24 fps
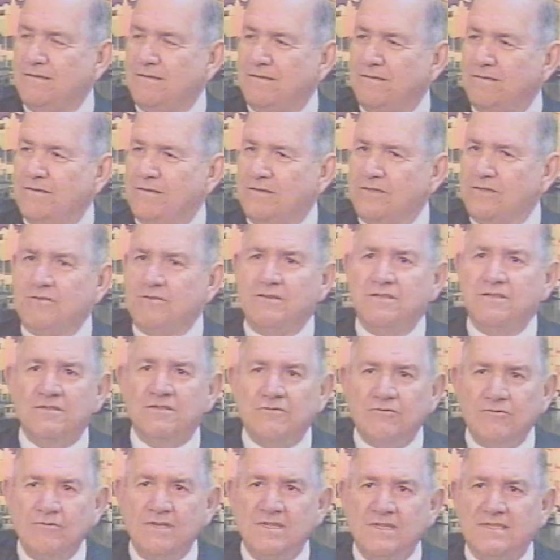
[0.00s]
So the
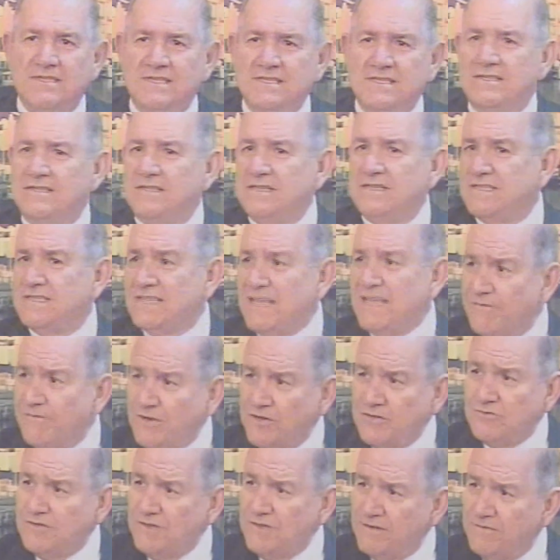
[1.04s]
school is
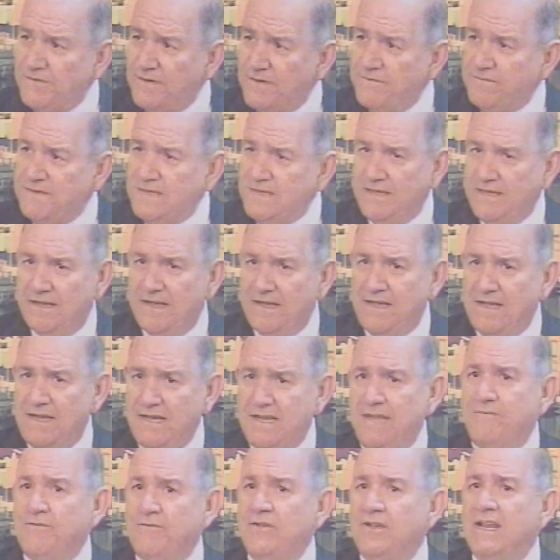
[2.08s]
750. I'll
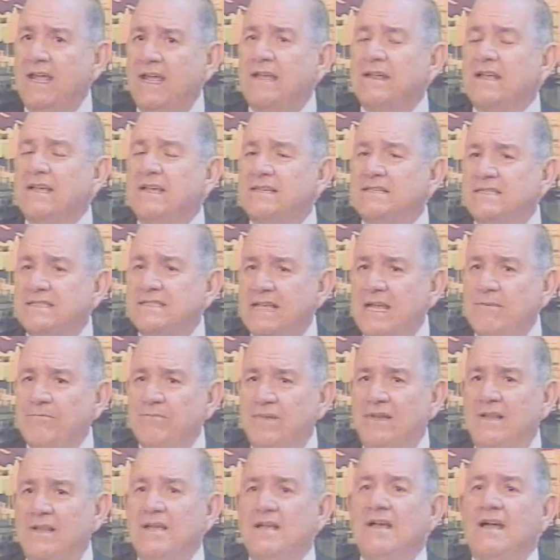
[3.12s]
give you an example.
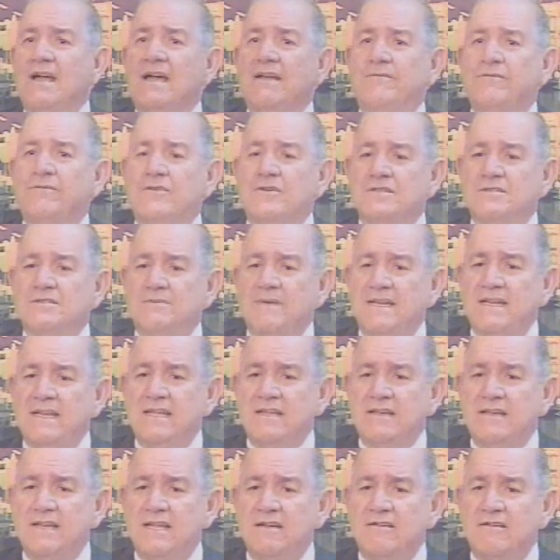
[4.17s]
At first, when they
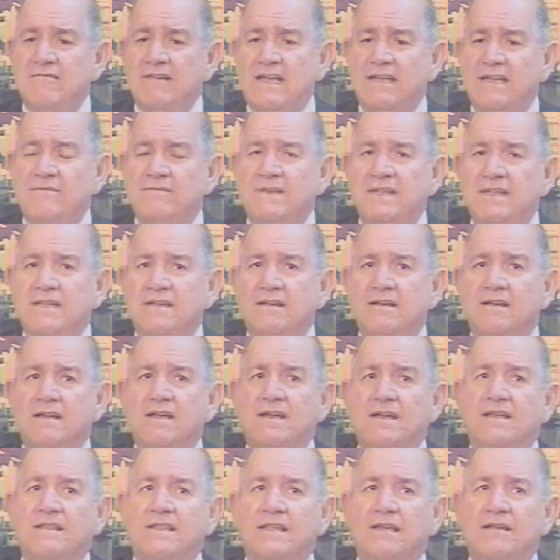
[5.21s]
arrived here,
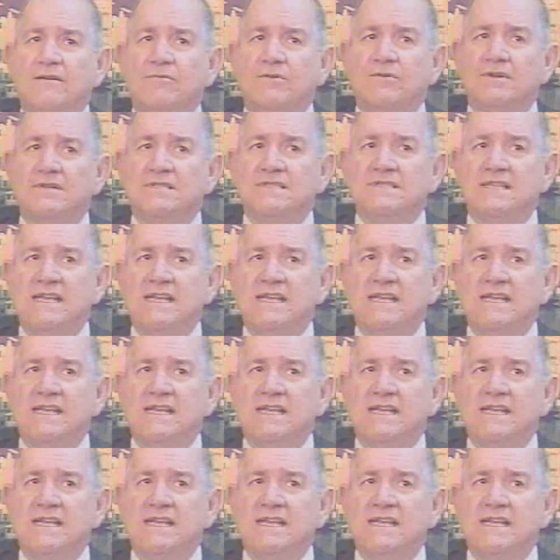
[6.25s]
they were saying